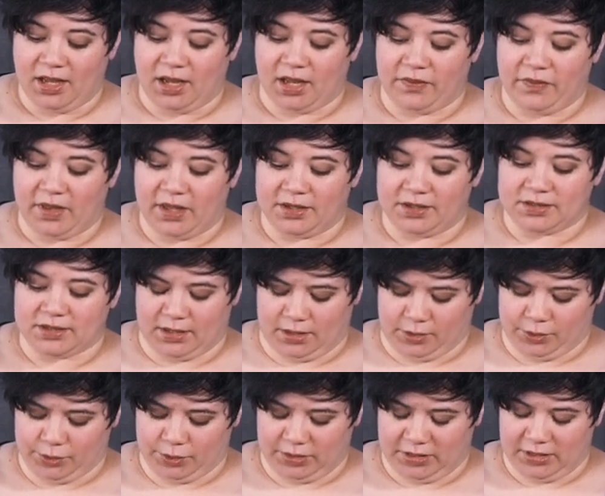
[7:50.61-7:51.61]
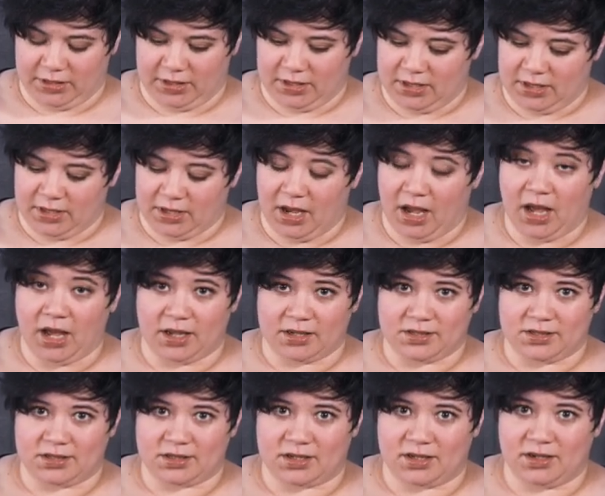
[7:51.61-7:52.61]
and that is actually the
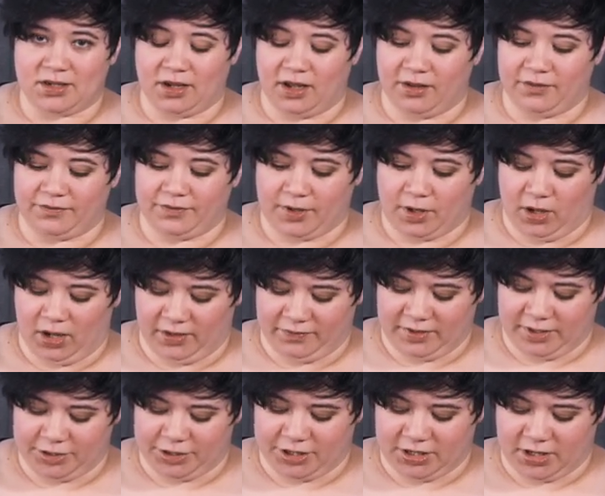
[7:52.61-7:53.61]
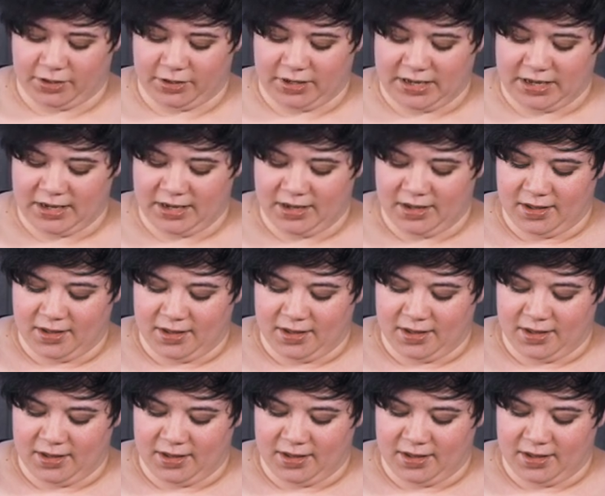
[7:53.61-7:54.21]
husk of the coffee cherry.